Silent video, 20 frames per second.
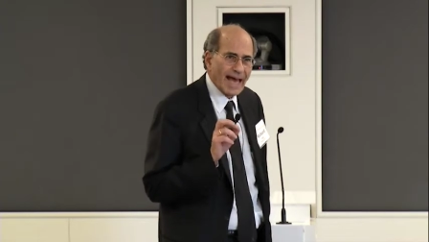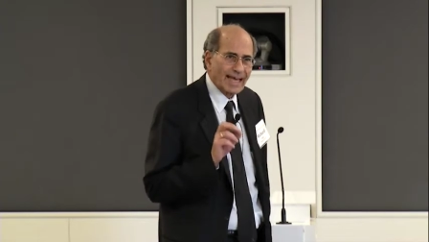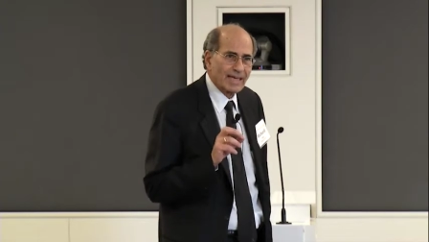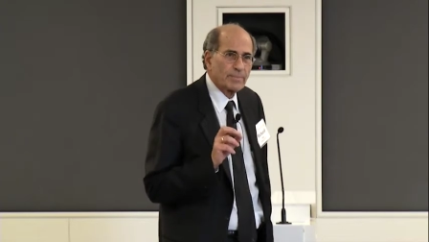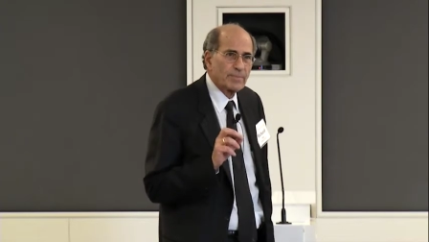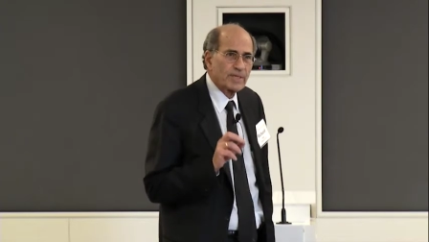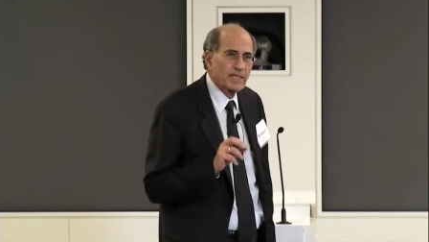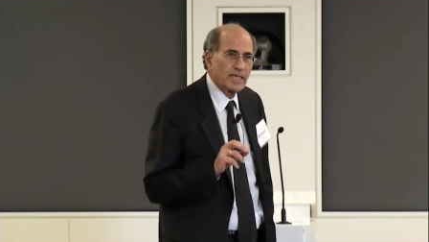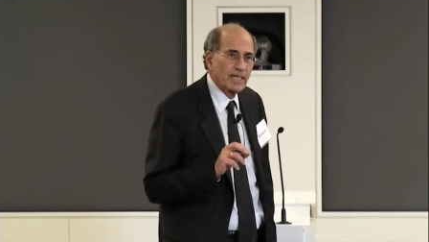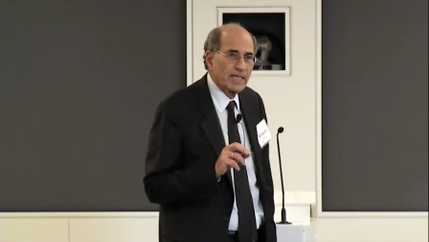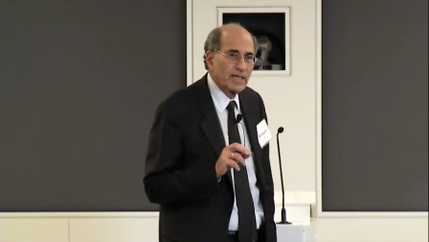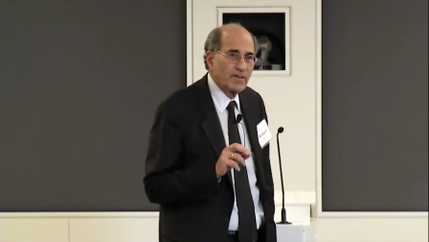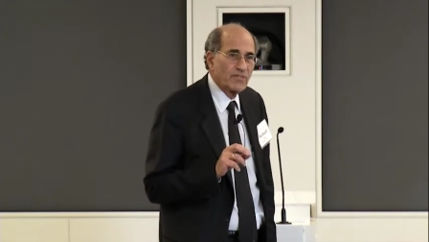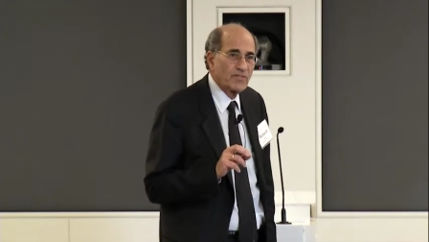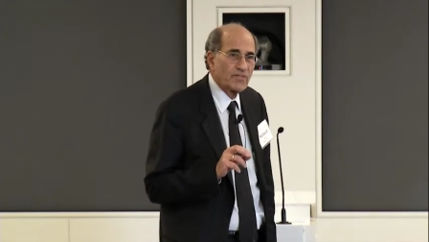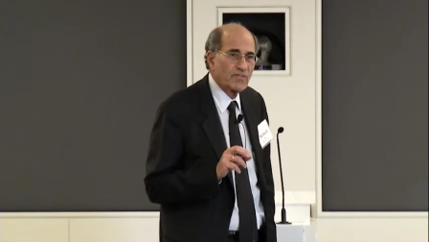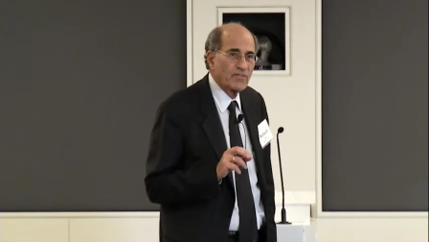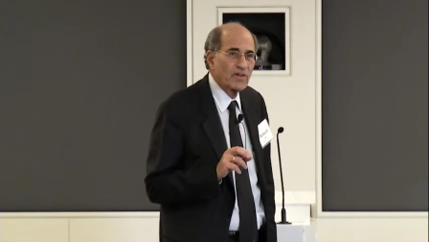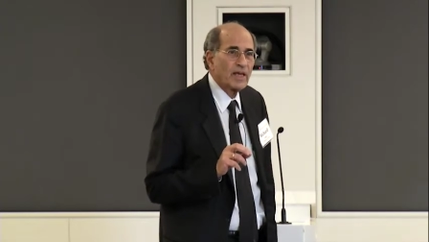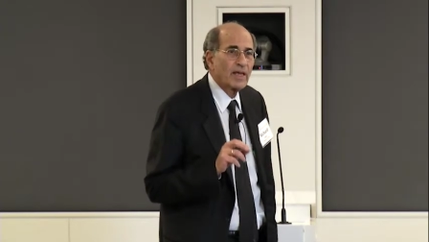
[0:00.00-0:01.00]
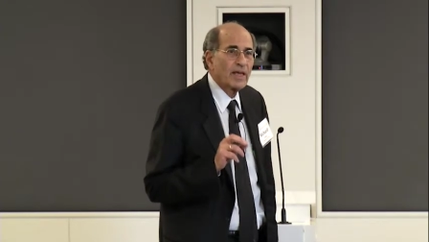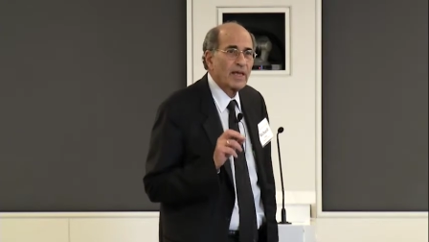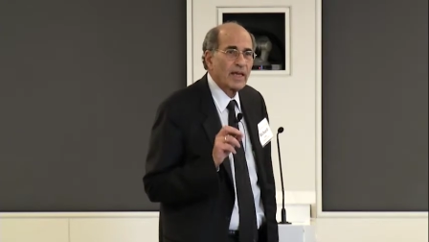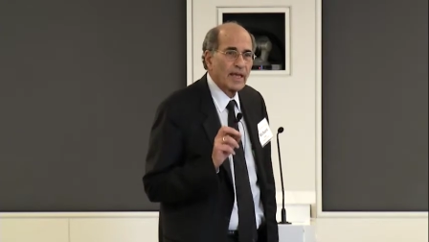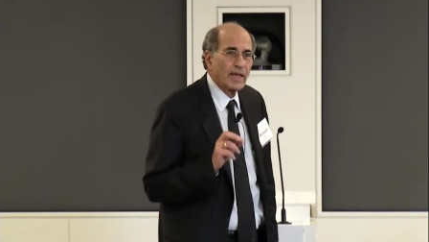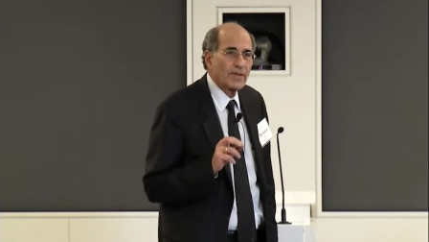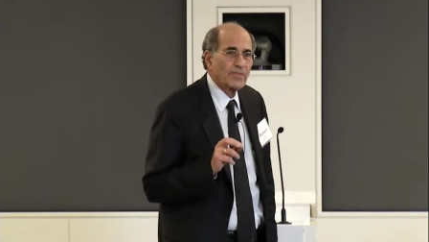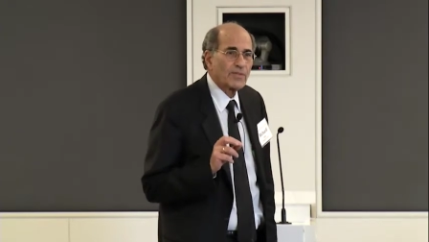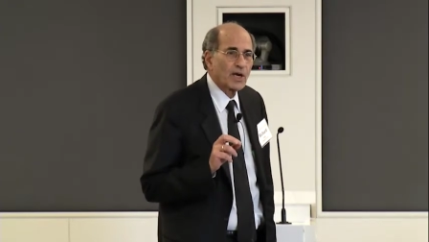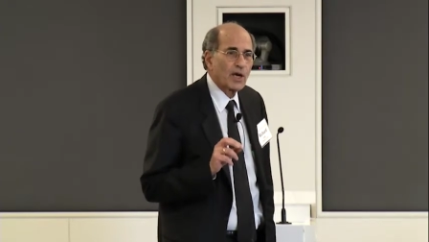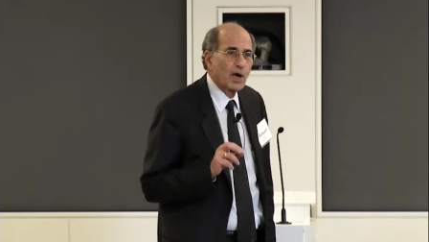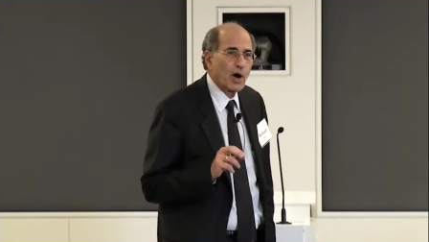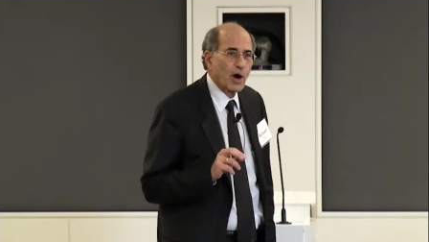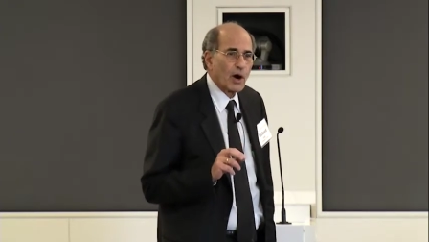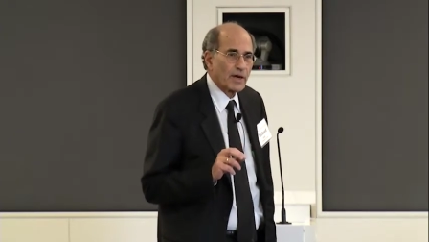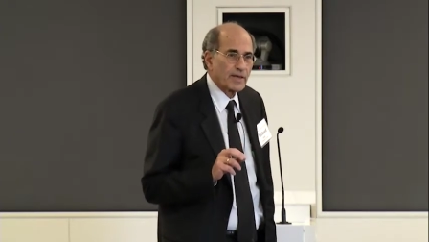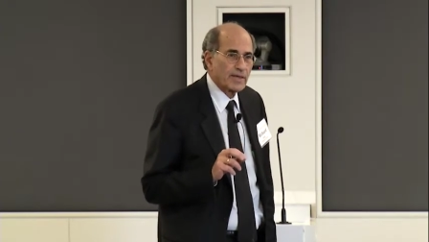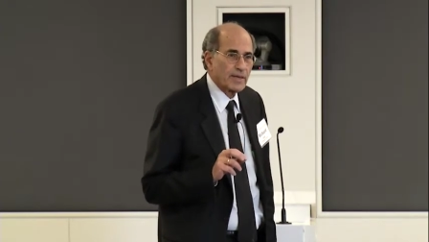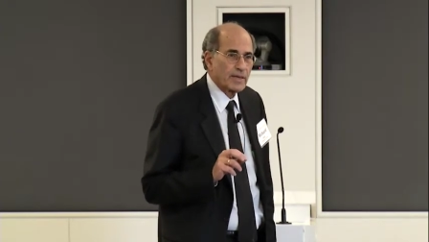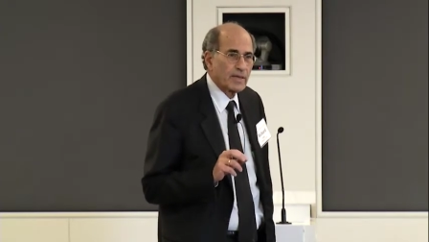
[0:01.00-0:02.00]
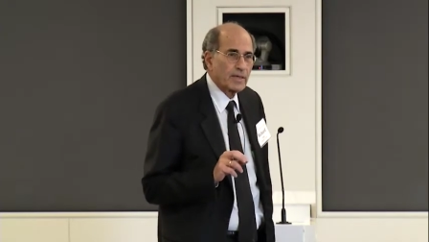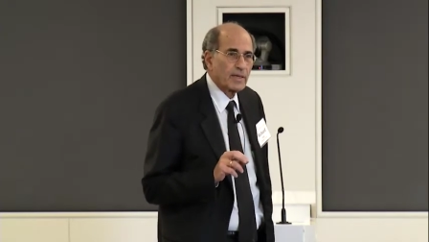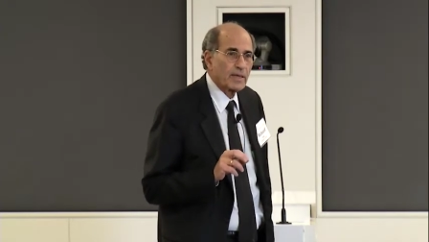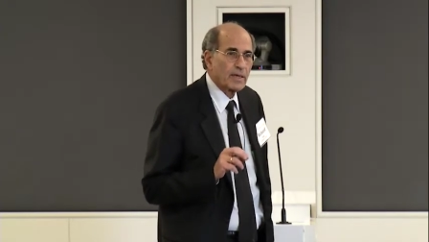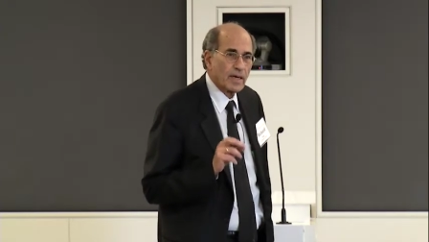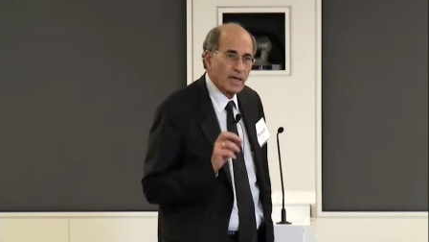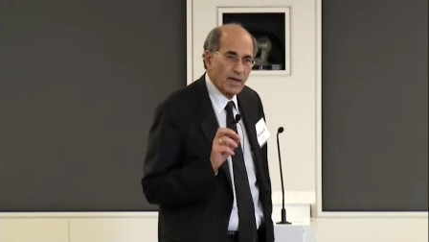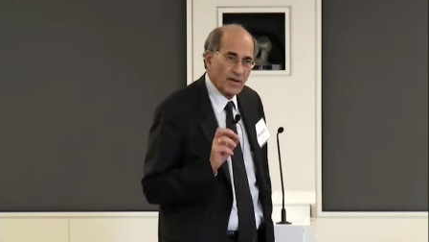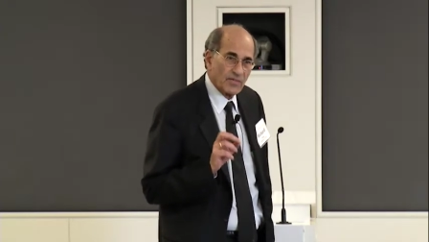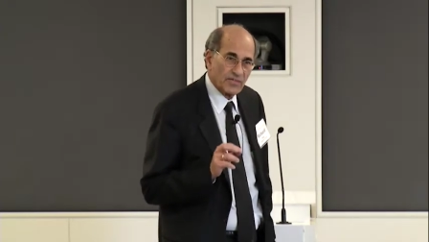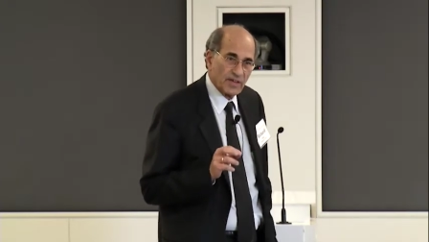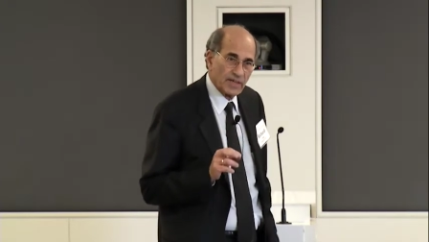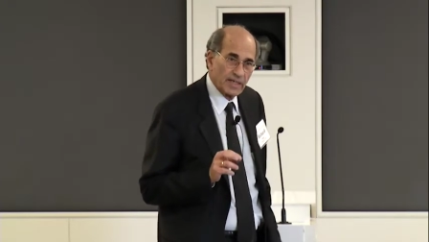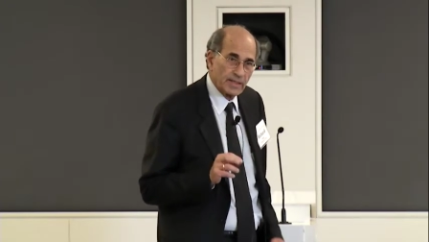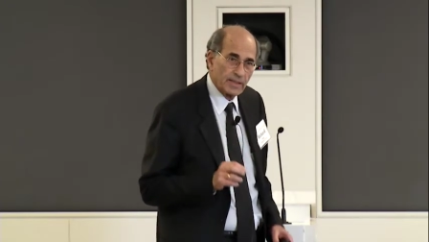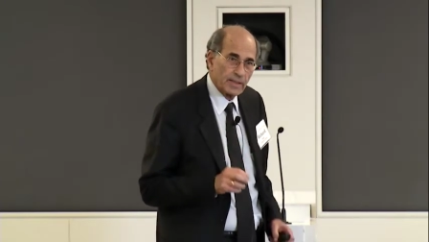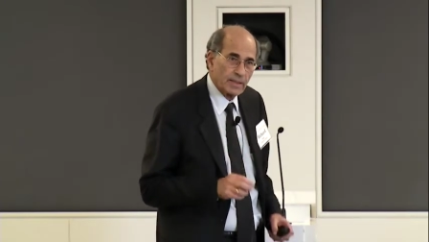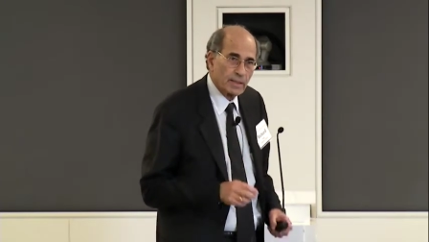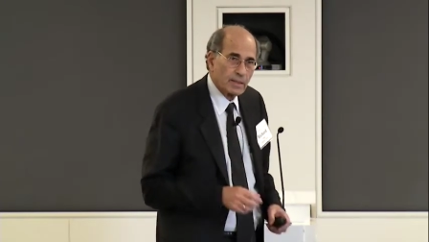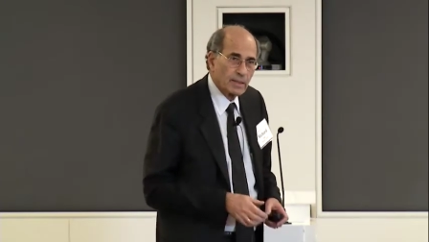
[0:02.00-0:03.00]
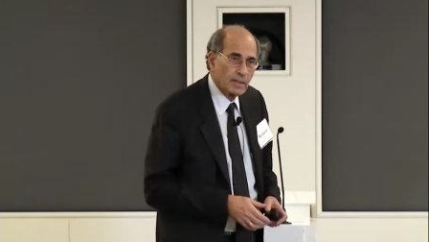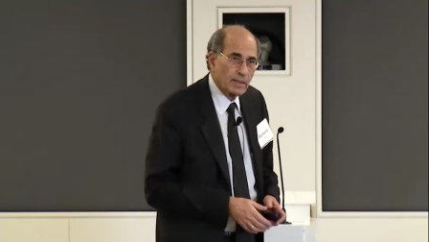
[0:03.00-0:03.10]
Adam and Eve, in the Garden of Eden.